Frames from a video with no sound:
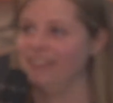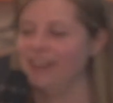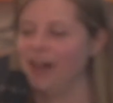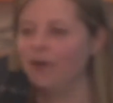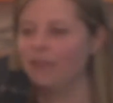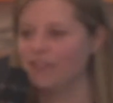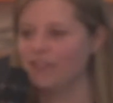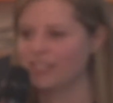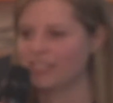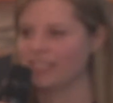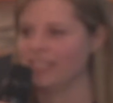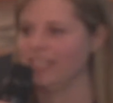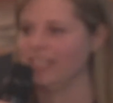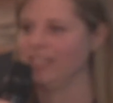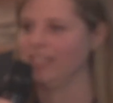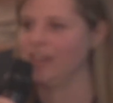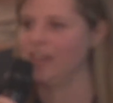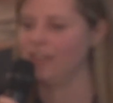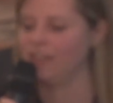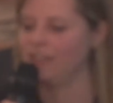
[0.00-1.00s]
Obviously,
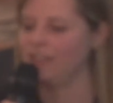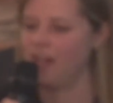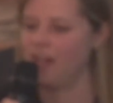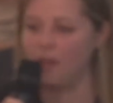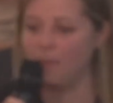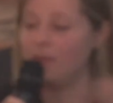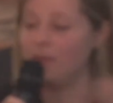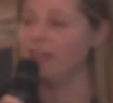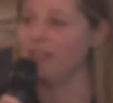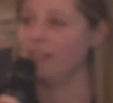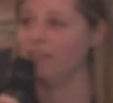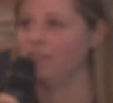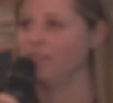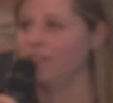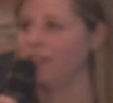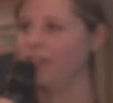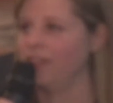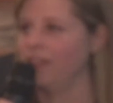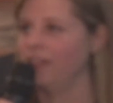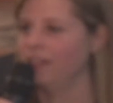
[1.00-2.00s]
I believe
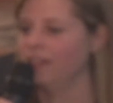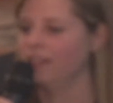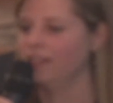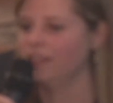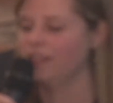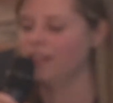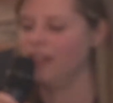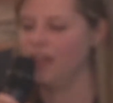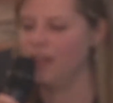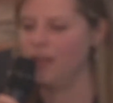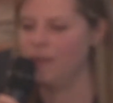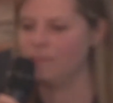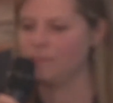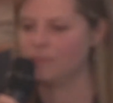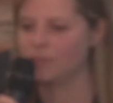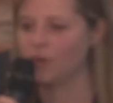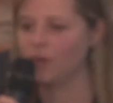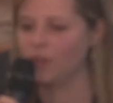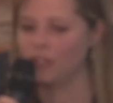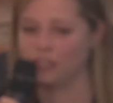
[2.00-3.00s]
that
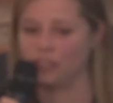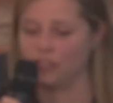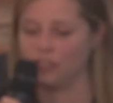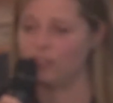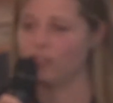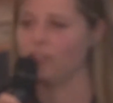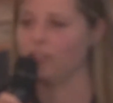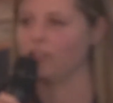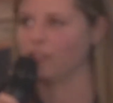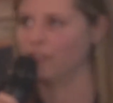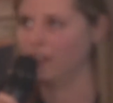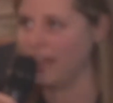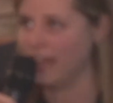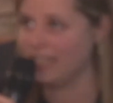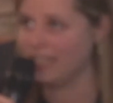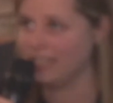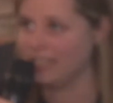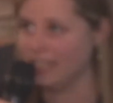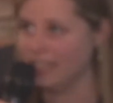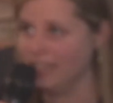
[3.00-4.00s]
God is the true
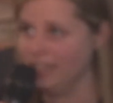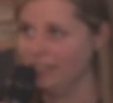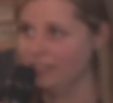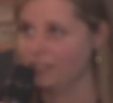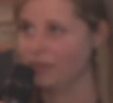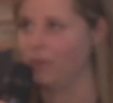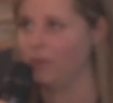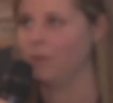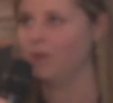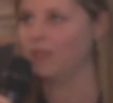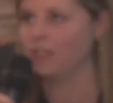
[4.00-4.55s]
creator, so we're